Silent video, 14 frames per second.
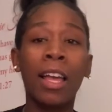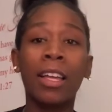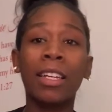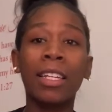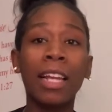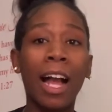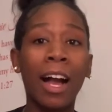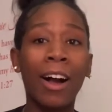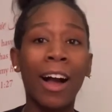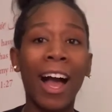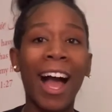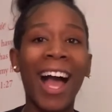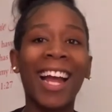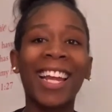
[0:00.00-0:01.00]
Y'all,
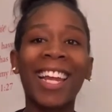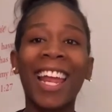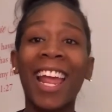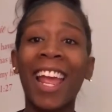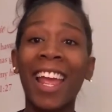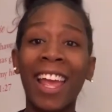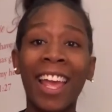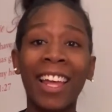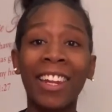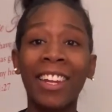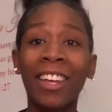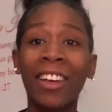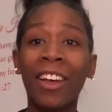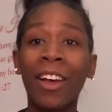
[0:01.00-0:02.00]
I
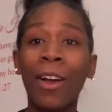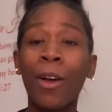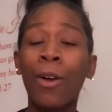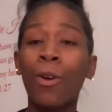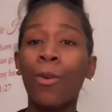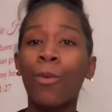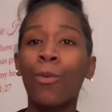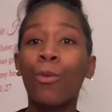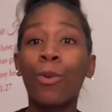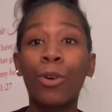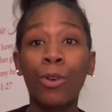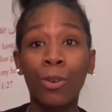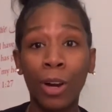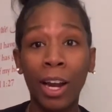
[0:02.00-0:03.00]
kinda
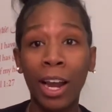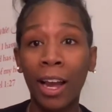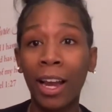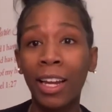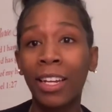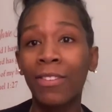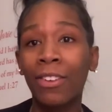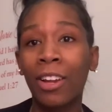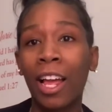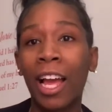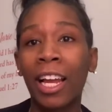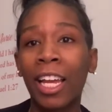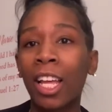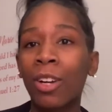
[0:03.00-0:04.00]
regret, I ain't gonna lie, I
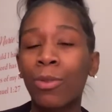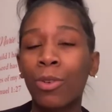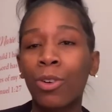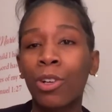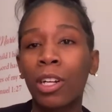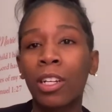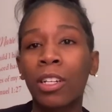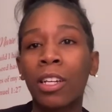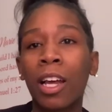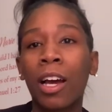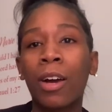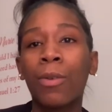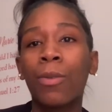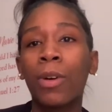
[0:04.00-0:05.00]
kinda regret
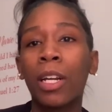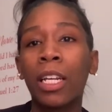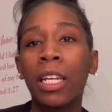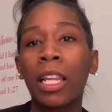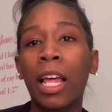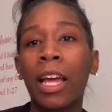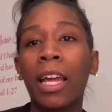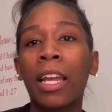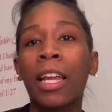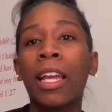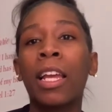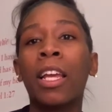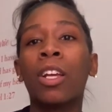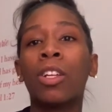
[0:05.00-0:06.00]
not really like
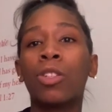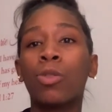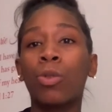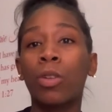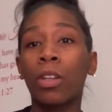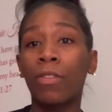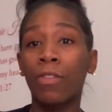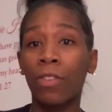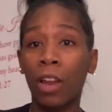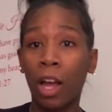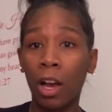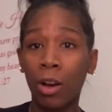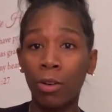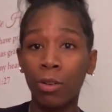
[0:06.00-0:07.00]
doing a
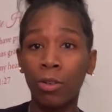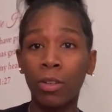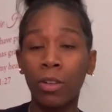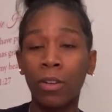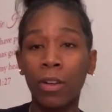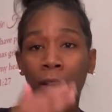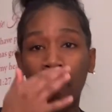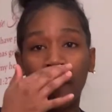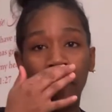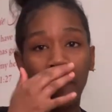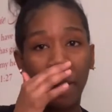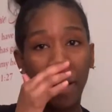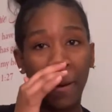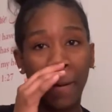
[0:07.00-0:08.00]
vlog of my
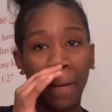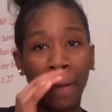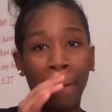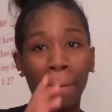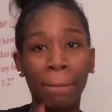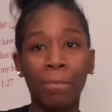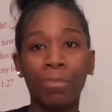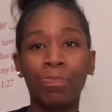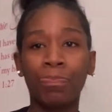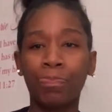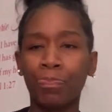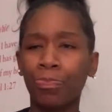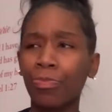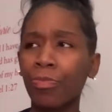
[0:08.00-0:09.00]
um
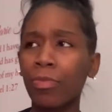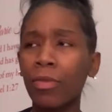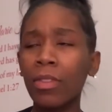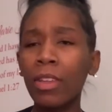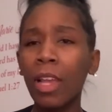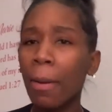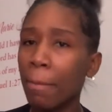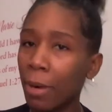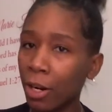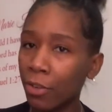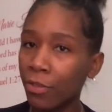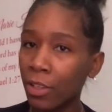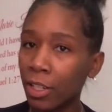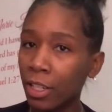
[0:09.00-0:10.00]

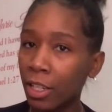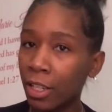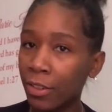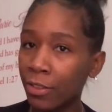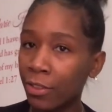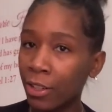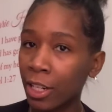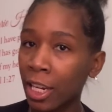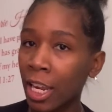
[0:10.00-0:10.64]
birth and delivery.